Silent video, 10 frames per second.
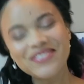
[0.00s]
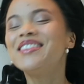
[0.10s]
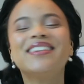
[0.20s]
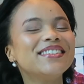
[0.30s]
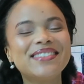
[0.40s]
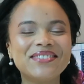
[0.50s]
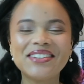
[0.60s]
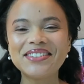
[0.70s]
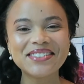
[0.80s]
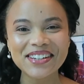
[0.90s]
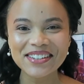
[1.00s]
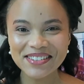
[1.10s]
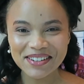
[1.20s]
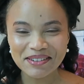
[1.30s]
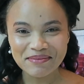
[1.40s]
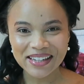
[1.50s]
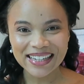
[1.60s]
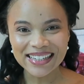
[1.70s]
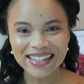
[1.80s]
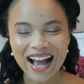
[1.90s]
for those of you who don't know
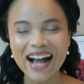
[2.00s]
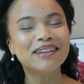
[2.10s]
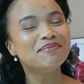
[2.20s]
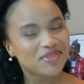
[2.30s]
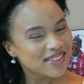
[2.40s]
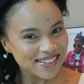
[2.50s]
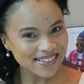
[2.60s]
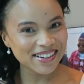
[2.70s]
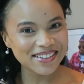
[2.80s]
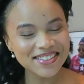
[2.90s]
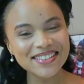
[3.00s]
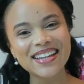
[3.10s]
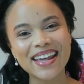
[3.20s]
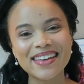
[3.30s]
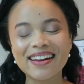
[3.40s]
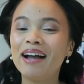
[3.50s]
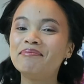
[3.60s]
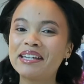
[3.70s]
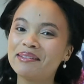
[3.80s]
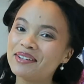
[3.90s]
me, I'm first going to say that
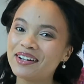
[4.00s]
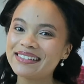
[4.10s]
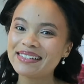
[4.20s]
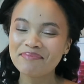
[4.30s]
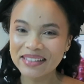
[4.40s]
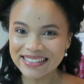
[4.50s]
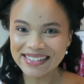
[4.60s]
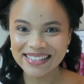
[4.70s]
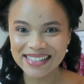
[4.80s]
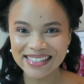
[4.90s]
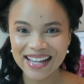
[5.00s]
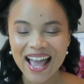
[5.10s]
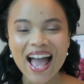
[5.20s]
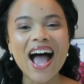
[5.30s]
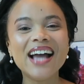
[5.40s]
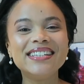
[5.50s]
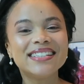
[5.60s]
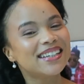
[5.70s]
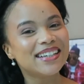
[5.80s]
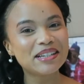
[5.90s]
I'm Kim Lansley Peterson, an
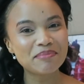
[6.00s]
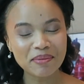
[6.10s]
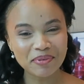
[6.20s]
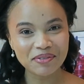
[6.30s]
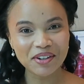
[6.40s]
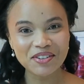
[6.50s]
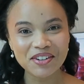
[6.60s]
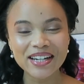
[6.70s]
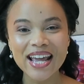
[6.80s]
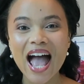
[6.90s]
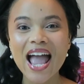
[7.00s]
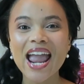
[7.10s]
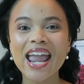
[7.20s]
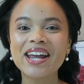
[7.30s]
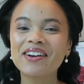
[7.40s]
attorney by profession, a